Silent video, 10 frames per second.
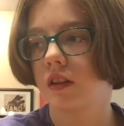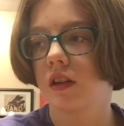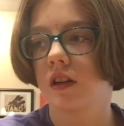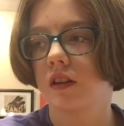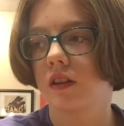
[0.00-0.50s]

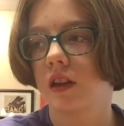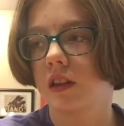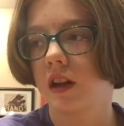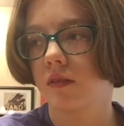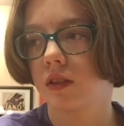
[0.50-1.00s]
I like
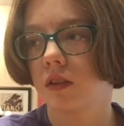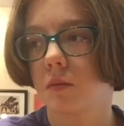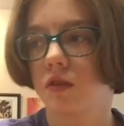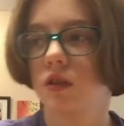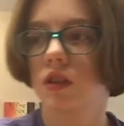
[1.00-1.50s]
that one the
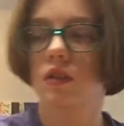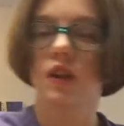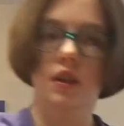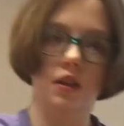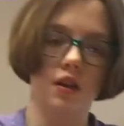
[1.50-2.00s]
most. You
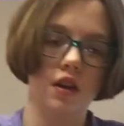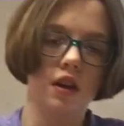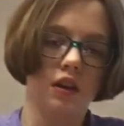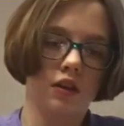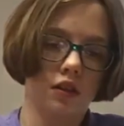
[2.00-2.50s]
guys
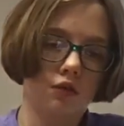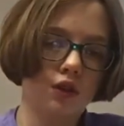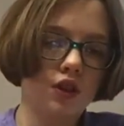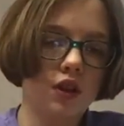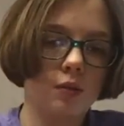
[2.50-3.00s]
can
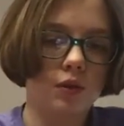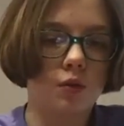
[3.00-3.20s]
switch it up to